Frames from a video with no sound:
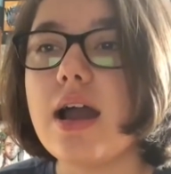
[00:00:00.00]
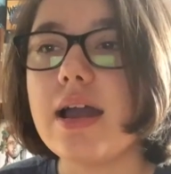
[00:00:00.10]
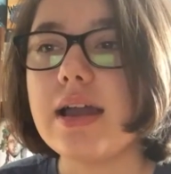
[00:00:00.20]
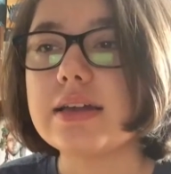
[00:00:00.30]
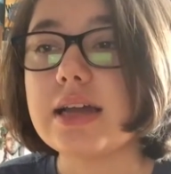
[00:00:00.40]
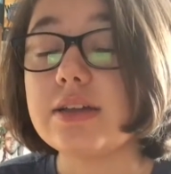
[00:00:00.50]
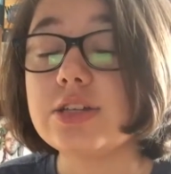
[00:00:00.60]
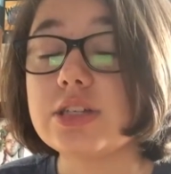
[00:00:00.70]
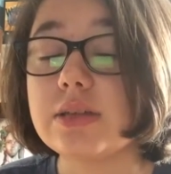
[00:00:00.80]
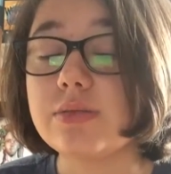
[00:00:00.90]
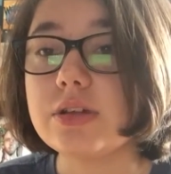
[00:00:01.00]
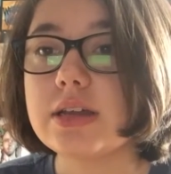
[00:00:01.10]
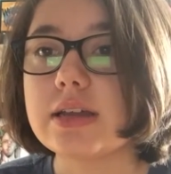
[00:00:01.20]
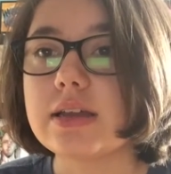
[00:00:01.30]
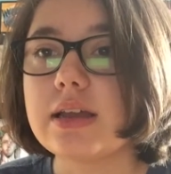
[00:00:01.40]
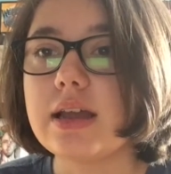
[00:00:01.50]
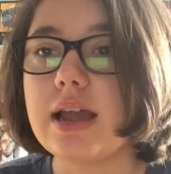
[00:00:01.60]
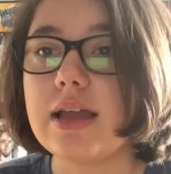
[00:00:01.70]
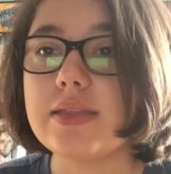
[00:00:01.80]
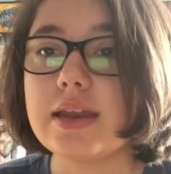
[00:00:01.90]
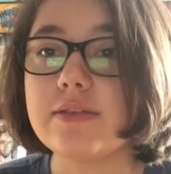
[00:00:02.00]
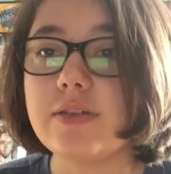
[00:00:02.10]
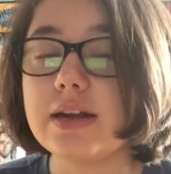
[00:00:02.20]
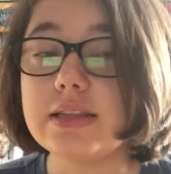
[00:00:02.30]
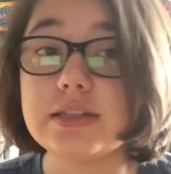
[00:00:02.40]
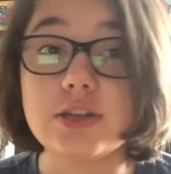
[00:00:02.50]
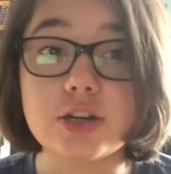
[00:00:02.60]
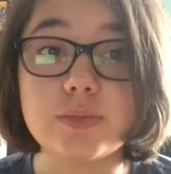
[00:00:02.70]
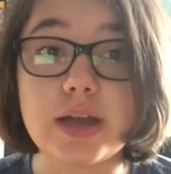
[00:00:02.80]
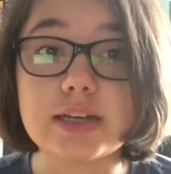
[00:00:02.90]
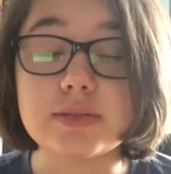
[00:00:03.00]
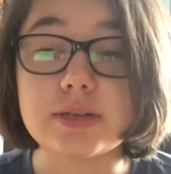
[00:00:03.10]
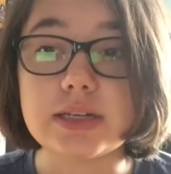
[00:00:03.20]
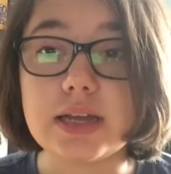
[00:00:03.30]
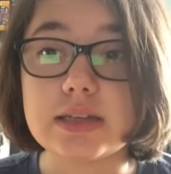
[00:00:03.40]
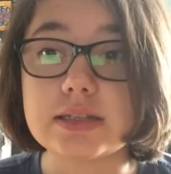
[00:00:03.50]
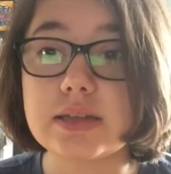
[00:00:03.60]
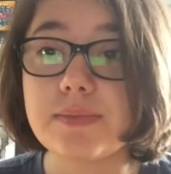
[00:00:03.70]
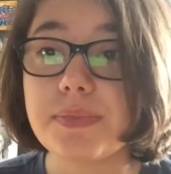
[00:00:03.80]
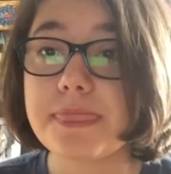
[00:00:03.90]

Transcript: and I just keep looking, and then I finally turned back to my desk,